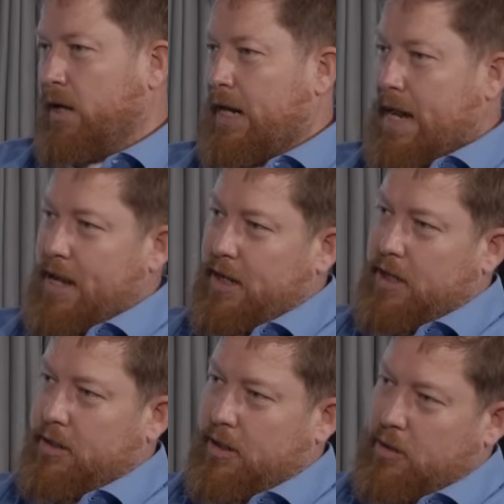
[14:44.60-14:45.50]
Aligning
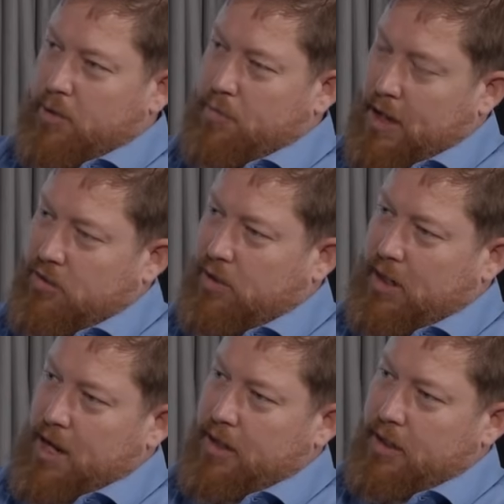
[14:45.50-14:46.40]
it a little bit back to
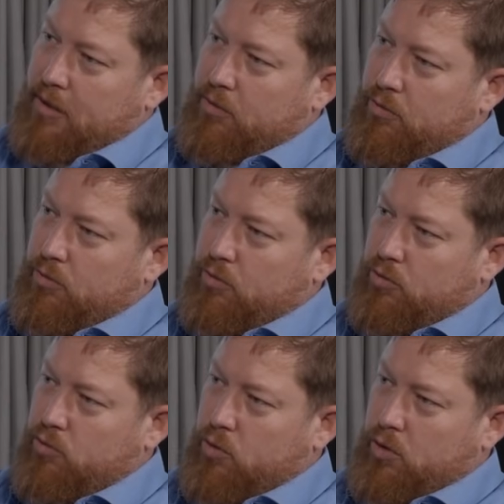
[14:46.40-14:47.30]
aligning it
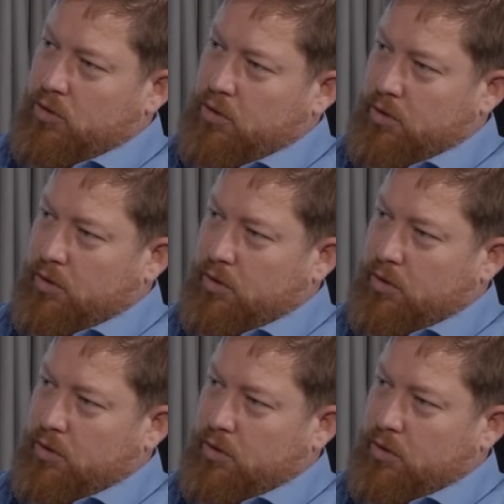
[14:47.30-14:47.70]
towards